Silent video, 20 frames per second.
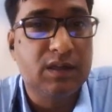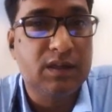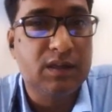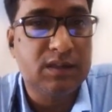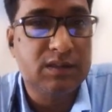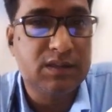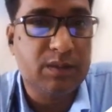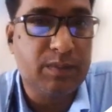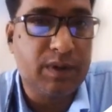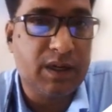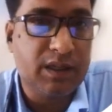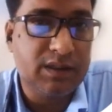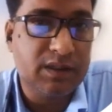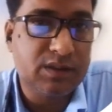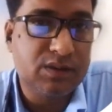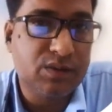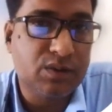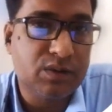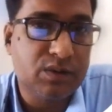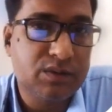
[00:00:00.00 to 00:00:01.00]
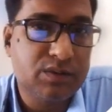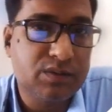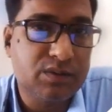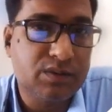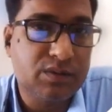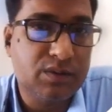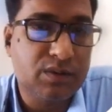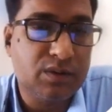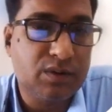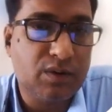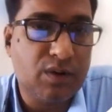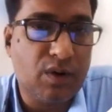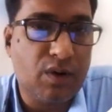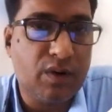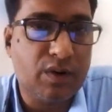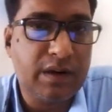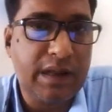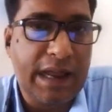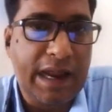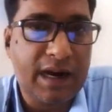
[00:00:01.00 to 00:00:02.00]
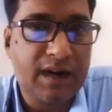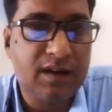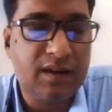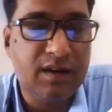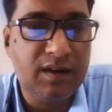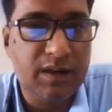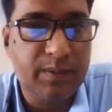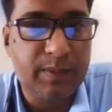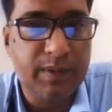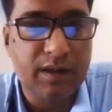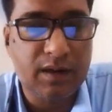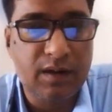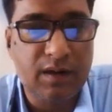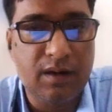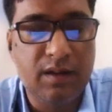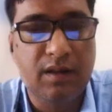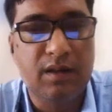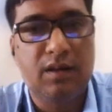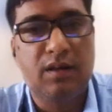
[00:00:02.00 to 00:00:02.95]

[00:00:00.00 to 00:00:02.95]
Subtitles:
some other source or act independently.